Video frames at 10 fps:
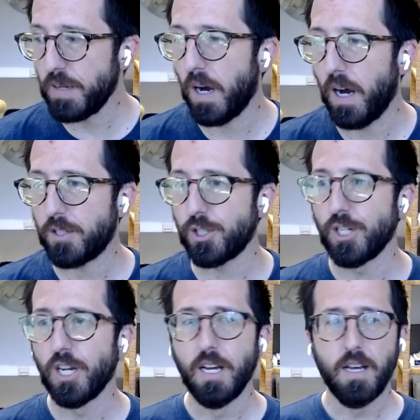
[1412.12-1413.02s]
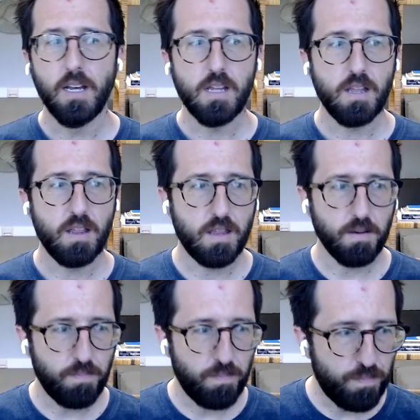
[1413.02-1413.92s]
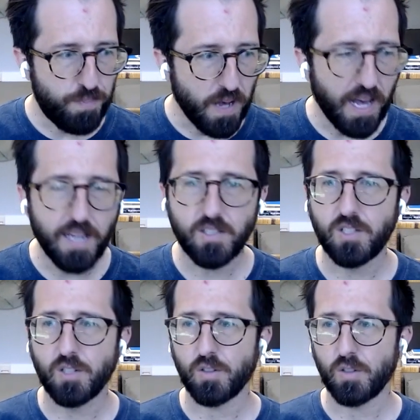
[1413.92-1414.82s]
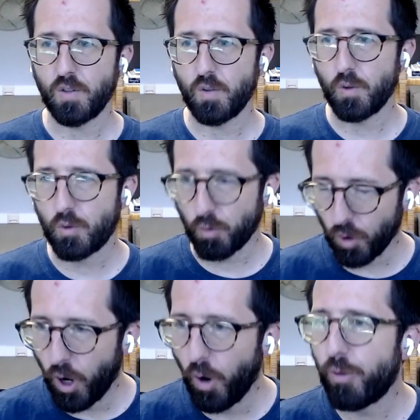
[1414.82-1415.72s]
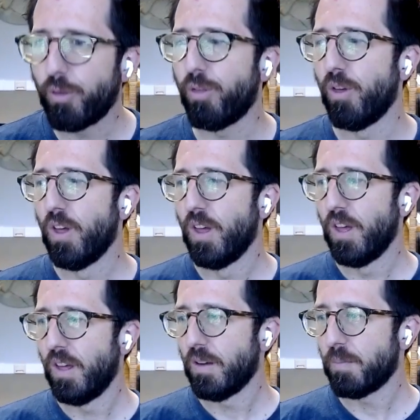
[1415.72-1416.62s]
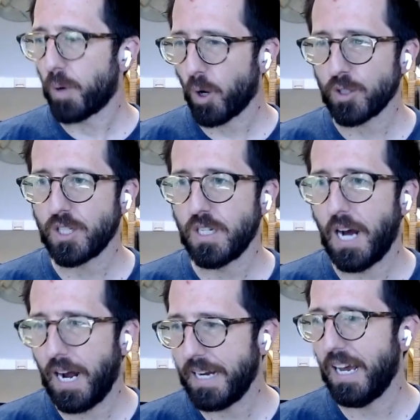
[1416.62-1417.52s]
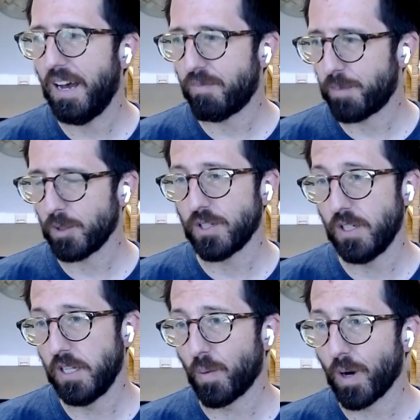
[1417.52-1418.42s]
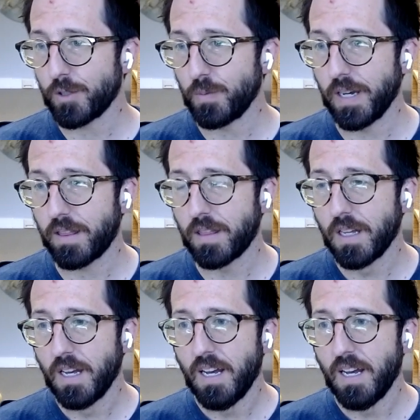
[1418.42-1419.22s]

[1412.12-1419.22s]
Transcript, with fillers: pretty much the best growth person I have personally worked with.